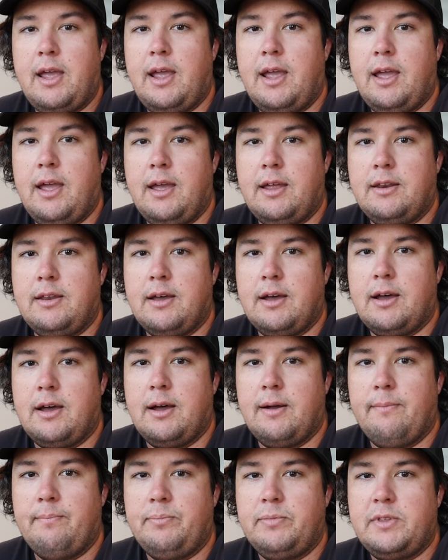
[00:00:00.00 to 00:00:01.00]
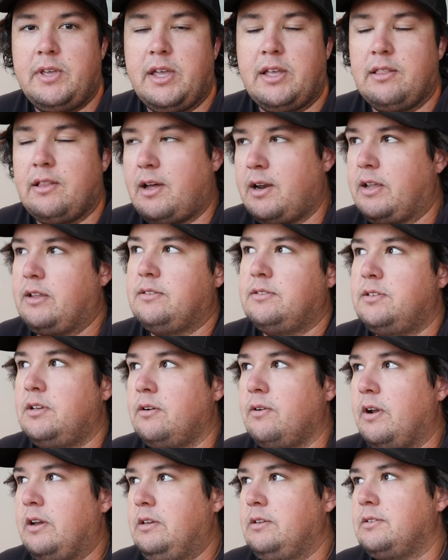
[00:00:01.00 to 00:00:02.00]
and taken a lot of
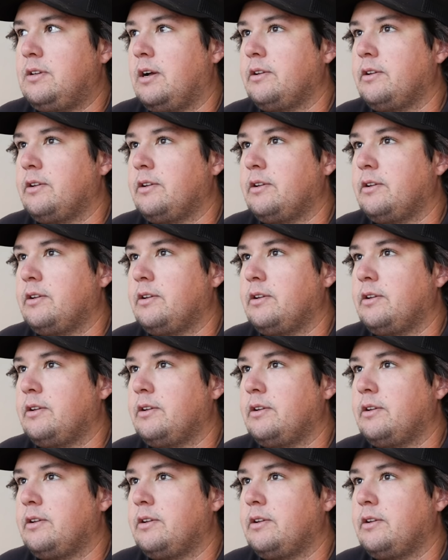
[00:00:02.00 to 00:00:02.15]
consideration,